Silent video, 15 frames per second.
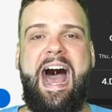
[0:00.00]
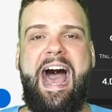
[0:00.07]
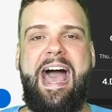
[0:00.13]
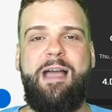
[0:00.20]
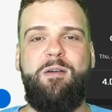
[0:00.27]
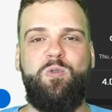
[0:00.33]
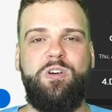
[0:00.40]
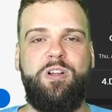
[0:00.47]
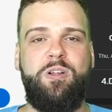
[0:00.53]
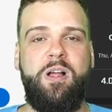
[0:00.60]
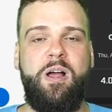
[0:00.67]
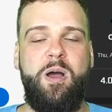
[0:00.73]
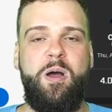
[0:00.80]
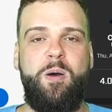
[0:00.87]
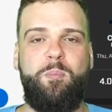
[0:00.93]
I
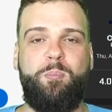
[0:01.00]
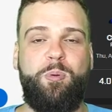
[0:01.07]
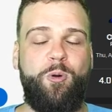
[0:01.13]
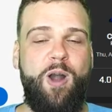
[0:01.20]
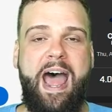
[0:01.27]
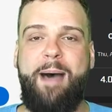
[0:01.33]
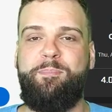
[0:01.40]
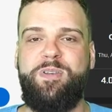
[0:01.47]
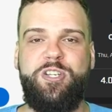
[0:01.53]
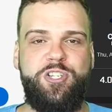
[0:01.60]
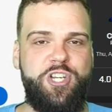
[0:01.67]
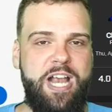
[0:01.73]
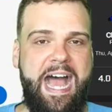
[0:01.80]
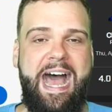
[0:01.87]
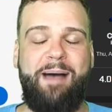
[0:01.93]
will prop
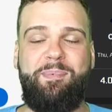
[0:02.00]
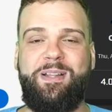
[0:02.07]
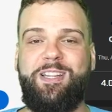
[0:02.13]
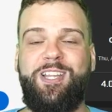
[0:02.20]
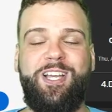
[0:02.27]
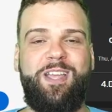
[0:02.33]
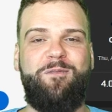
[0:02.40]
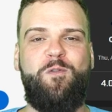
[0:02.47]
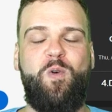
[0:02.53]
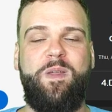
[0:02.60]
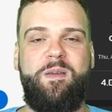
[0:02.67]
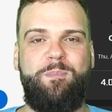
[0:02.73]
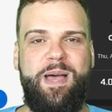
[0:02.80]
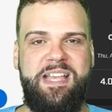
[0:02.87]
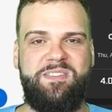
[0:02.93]
shop looking for
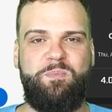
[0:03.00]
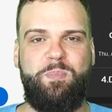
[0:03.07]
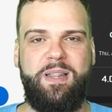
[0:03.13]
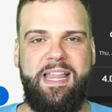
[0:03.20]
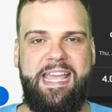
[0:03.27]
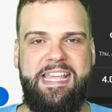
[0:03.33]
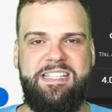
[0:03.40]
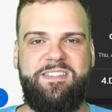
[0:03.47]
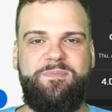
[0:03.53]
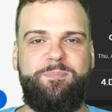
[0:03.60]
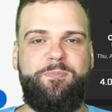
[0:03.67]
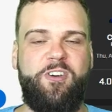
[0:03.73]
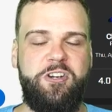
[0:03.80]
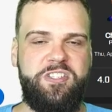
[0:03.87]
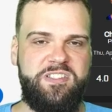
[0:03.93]
the best plays
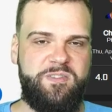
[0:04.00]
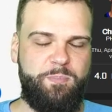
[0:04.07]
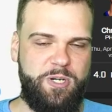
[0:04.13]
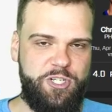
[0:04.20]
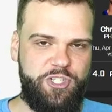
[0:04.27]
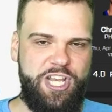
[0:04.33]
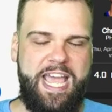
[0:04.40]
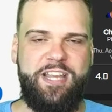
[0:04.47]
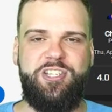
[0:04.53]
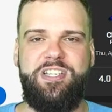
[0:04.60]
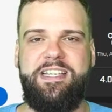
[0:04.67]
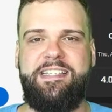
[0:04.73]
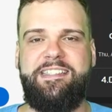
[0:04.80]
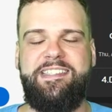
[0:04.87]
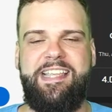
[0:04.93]
versus
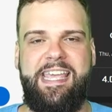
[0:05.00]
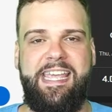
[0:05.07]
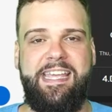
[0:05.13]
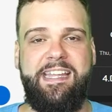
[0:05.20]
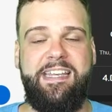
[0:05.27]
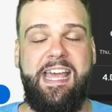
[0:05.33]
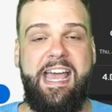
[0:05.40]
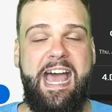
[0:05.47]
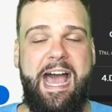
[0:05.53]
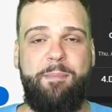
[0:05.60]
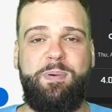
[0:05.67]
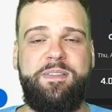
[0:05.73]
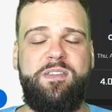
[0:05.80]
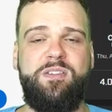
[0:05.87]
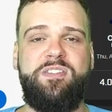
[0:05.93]
projections, and I
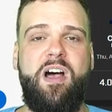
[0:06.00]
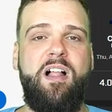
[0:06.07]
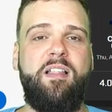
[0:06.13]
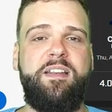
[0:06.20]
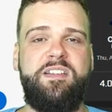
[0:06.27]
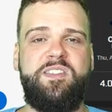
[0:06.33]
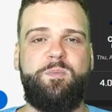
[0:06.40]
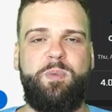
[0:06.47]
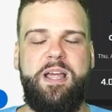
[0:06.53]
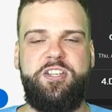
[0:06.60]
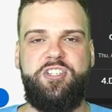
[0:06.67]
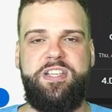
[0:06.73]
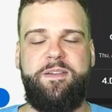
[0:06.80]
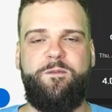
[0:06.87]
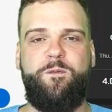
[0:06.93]
put those all in a
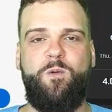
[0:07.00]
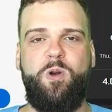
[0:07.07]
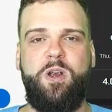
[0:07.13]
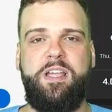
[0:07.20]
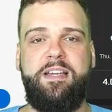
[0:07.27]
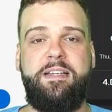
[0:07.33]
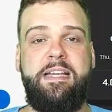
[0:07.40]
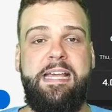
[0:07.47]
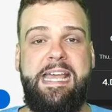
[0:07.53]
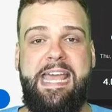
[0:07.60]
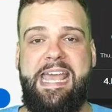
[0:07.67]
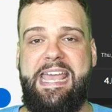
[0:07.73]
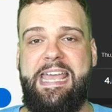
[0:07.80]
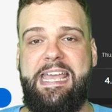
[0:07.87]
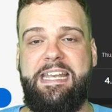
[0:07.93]
spreadsheet for you.
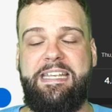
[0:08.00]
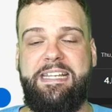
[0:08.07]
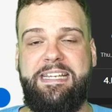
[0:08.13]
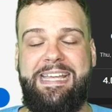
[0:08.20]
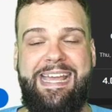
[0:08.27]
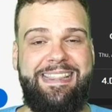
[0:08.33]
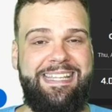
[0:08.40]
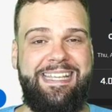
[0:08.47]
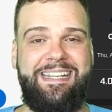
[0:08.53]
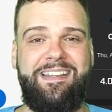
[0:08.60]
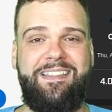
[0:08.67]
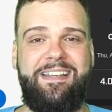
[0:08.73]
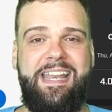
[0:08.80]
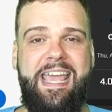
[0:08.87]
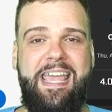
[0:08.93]
And at the end
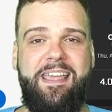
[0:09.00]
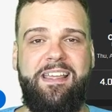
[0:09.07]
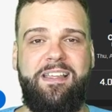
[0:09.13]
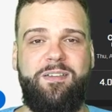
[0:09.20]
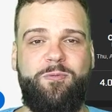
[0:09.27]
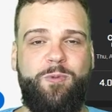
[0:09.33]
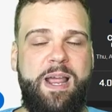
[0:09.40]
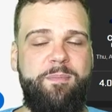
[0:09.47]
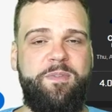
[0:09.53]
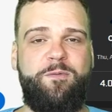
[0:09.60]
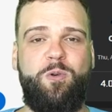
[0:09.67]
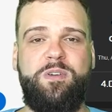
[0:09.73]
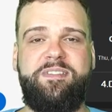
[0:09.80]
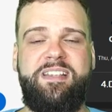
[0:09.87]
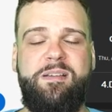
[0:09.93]
of the day, right
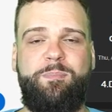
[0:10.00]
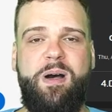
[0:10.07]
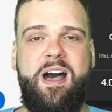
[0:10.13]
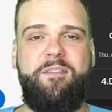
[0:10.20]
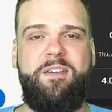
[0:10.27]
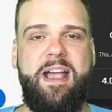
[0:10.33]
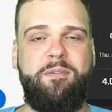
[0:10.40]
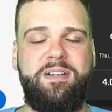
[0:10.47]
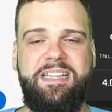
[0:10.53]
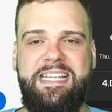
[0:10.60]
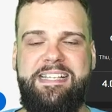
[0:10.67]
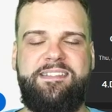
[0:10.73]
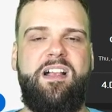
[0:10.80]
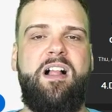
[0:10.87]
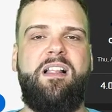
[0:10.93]
before tip off, I
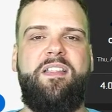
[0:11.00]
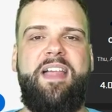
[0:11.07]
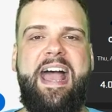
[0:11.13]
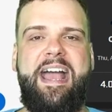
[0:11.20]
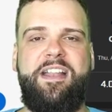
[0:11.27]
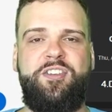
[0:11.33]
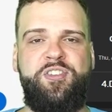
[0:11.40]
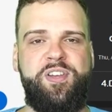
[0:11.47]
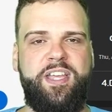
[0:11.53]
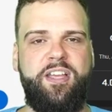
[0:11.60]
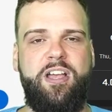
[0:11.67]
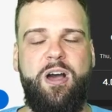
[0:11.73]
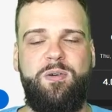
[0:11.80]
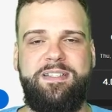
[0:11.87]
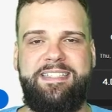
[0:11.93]
release all of that, and you can
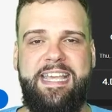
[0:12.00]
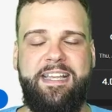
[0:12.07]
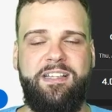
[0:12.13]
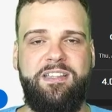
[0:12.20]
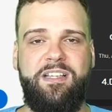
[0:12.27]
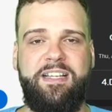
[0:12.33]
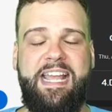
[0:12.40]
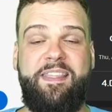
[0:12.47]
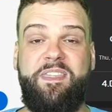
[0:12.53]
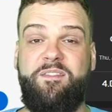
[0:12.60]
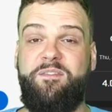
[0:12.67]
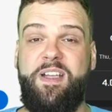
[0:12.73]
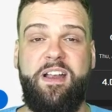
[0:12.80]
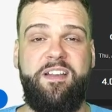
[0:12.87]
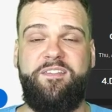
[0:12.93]
go and take a look at the
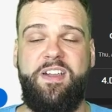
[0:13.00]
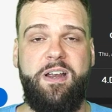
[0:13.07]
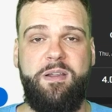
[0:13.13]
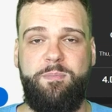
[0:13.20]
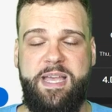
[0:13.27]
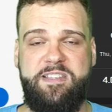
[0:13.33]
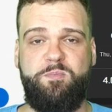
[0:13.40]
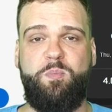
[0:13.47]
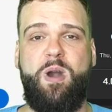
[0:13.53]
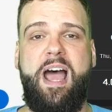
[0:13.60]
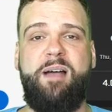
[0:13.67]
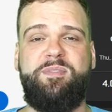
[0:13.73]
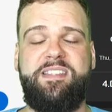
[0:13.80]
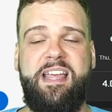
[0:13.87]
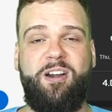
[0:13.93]
very, very best
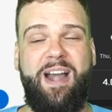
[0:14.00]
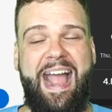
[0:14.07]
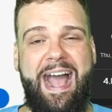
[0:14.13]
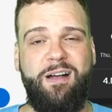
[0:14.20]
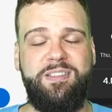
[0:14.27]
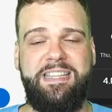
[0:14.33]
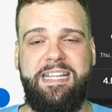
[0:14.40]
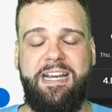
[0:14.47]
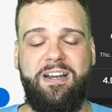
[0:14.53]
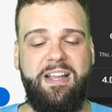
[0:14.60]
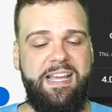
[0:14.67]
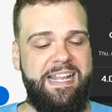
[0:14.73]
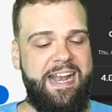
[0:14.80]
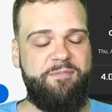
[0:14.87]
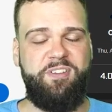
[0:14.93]
props that are out there.
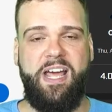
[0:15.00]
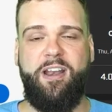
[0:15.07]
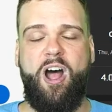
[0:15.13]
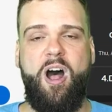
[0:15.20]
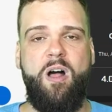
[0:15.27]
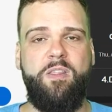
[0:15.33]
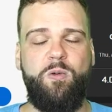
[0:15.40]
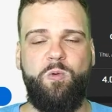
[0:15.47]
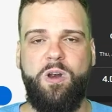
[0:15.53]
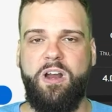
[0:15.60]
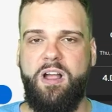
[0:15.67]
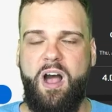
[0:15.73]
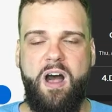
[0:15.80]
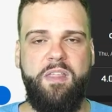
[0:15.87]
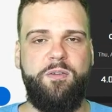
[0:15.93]
I've done all the
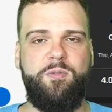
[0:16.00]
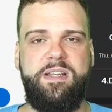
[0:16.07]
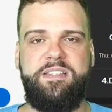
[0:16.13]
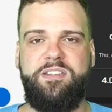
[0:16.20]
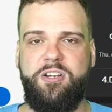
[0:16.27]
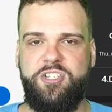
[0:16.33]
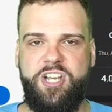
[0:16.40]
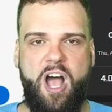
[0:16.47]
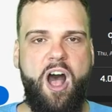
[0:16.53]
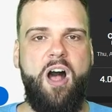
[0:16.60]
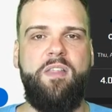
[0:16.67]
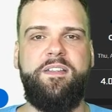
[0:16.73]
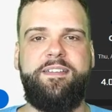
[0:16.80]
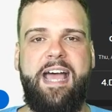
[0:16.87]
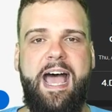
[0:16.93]
work, all the research,
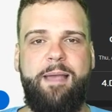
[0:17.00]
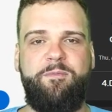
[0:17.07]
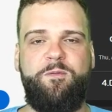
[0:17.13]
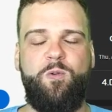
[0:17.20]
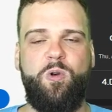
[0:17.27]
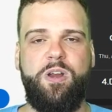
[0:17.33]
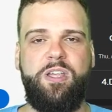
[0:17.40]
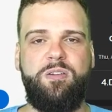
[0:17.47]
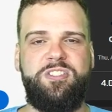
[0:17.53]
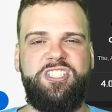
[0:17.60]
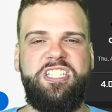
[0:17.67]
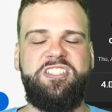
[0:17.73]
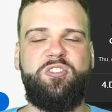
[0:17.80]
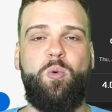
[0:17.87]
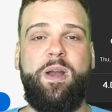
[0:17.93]
all the time for you. It's
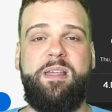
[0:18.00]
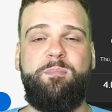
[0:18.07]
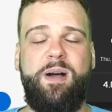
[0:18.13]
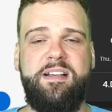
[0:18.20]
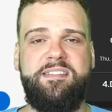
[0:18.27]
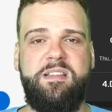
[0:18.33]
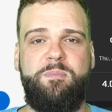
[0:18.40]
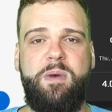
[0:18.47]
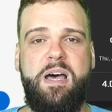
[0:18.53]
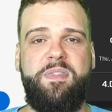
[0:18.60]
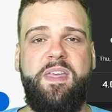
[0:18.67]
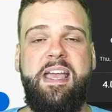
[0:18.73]
just $20 a month.